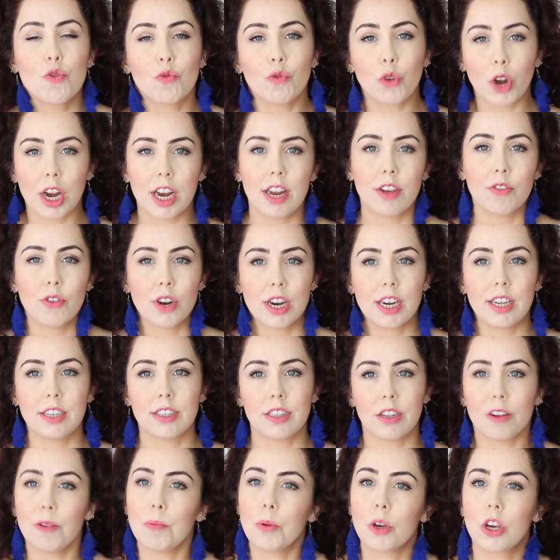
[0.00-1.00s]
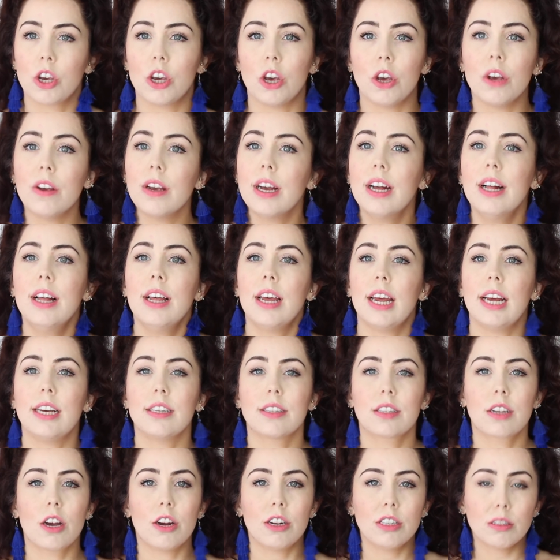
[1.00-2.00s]
really, really super cute.
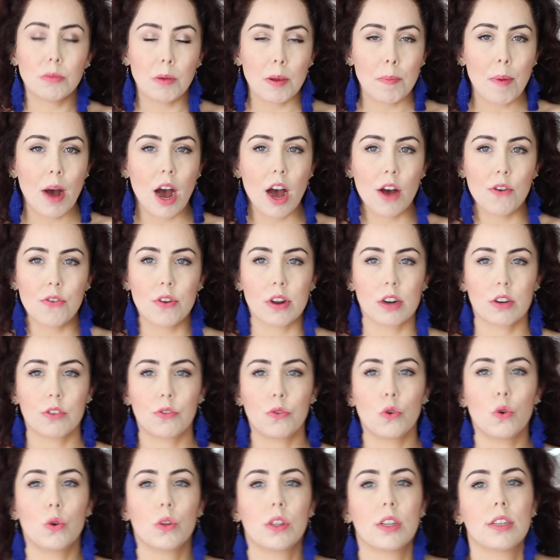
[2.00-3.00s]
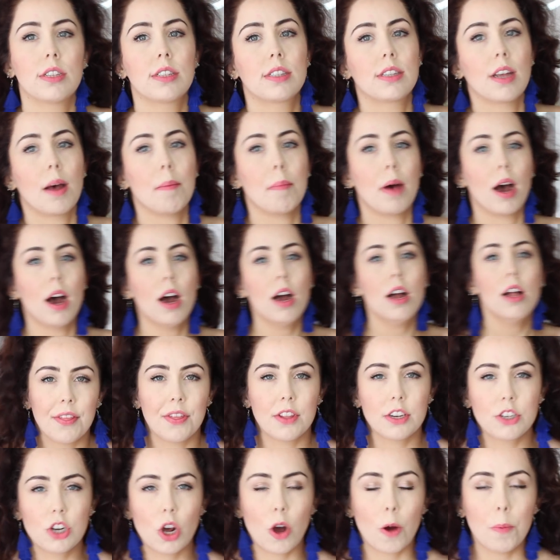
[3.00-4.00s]
It's going to be perfect for the summer.
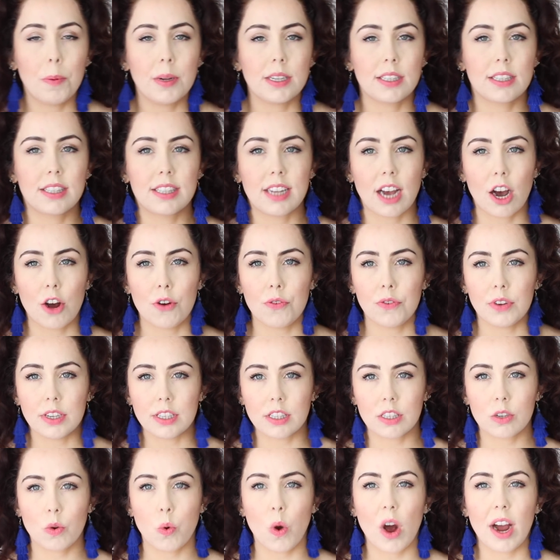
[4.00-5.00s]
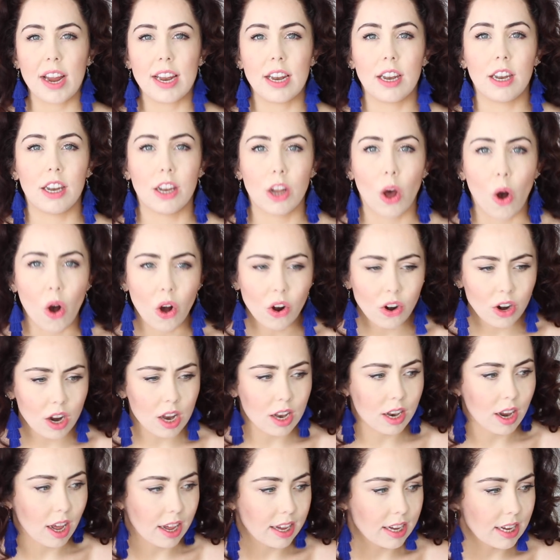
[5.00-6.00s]
And the top itself is quite long,
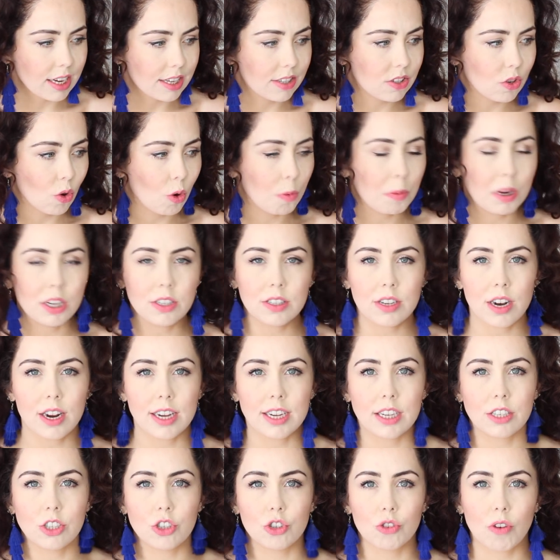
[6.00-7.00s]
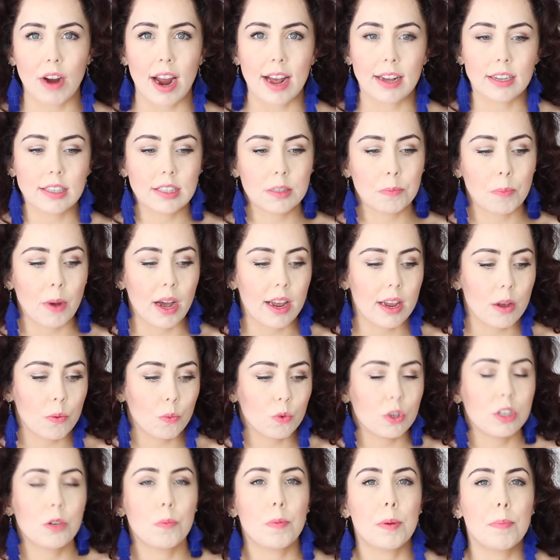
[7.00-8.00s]
like it's almost like a dress, but
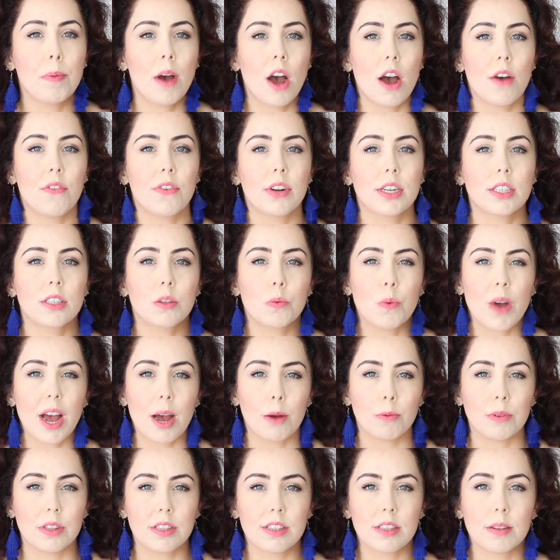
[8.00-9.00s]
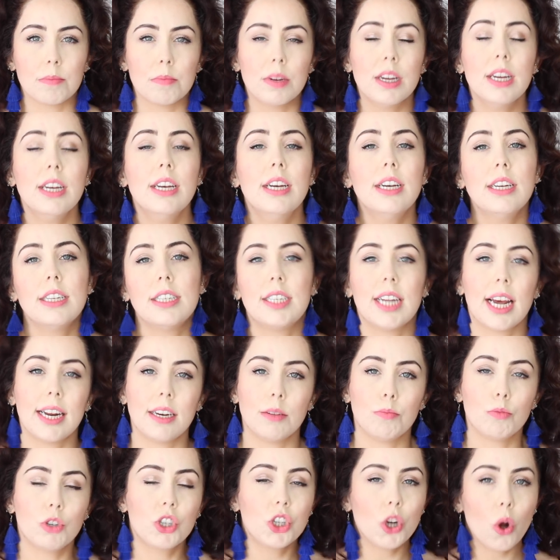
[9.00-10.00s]
it would be perfect to wear with some
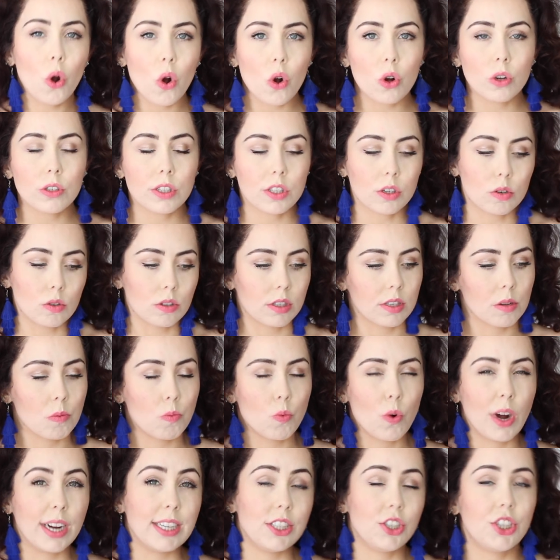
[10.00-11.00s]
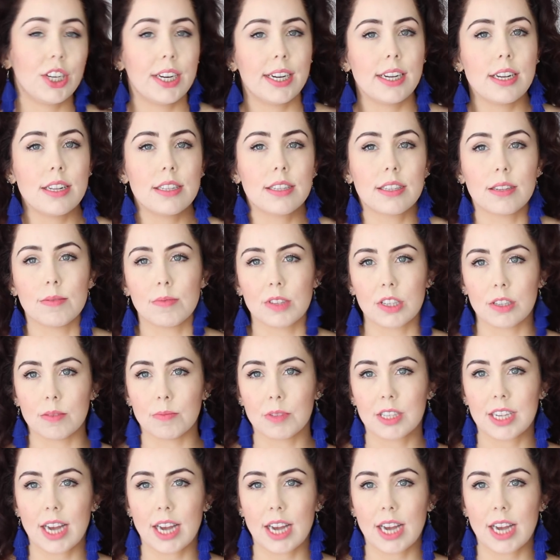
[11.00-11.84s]
denim shorts or some white jeans and some